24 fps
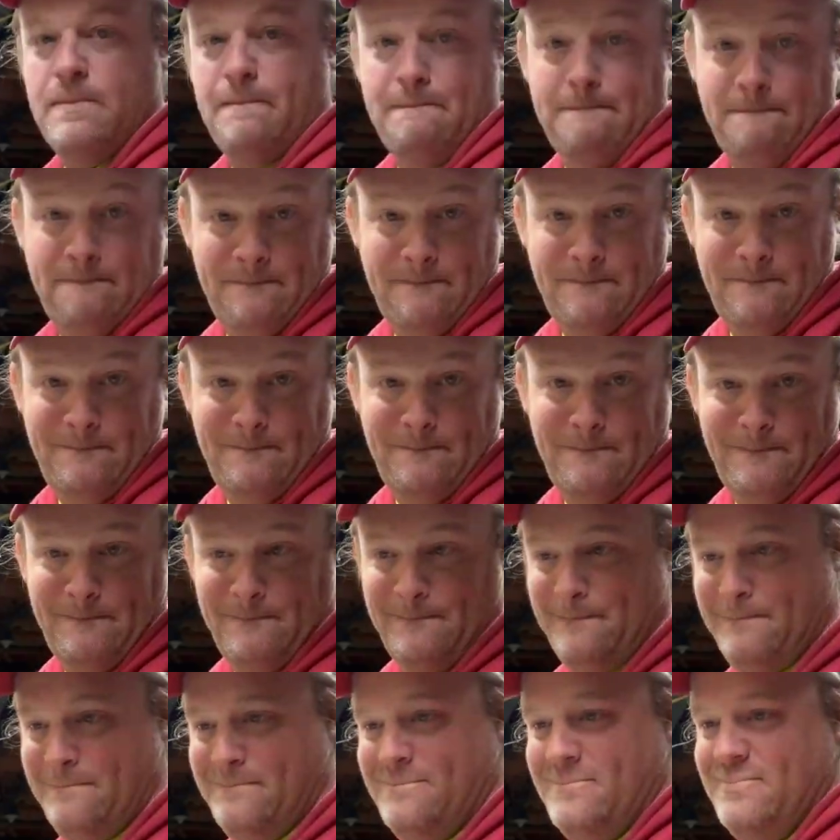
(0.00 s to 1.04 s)
I
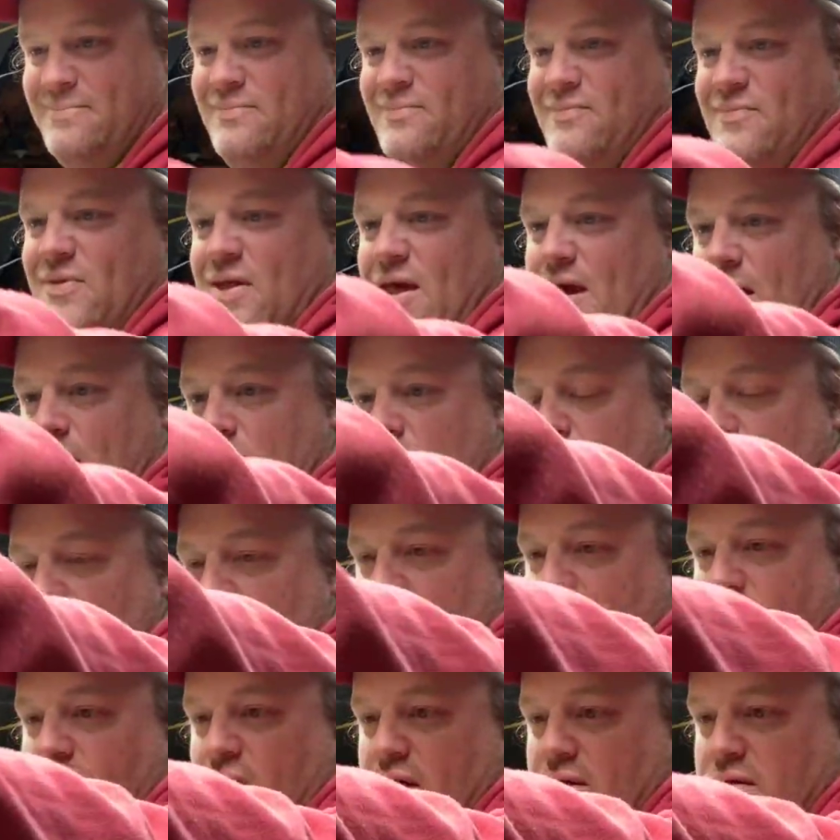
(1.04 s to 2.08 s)
do
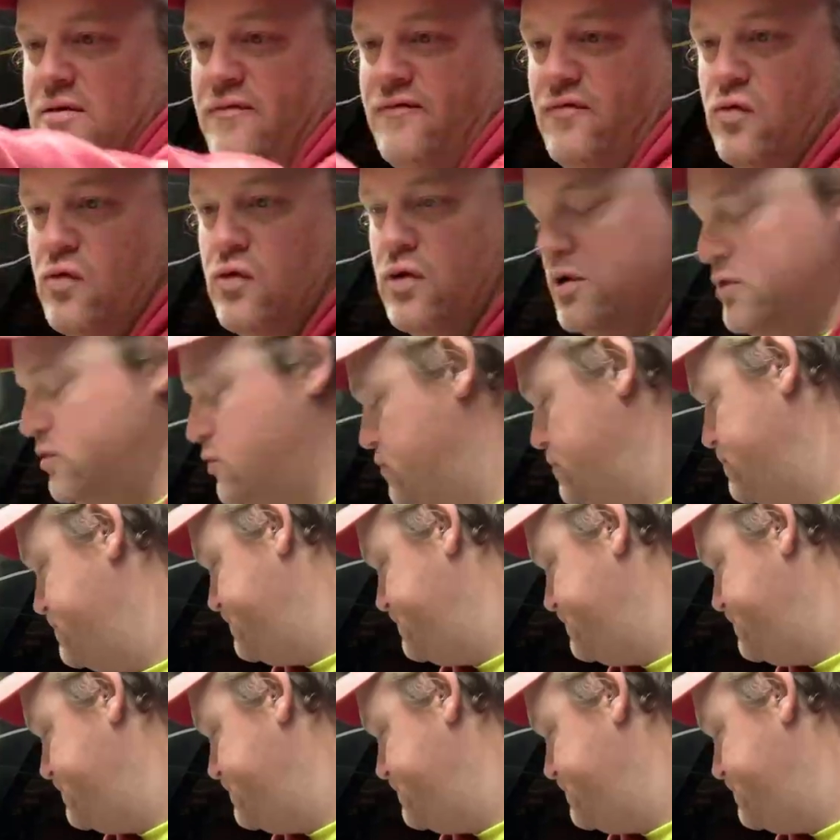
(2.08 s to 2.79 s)
have, that's the 4-inch.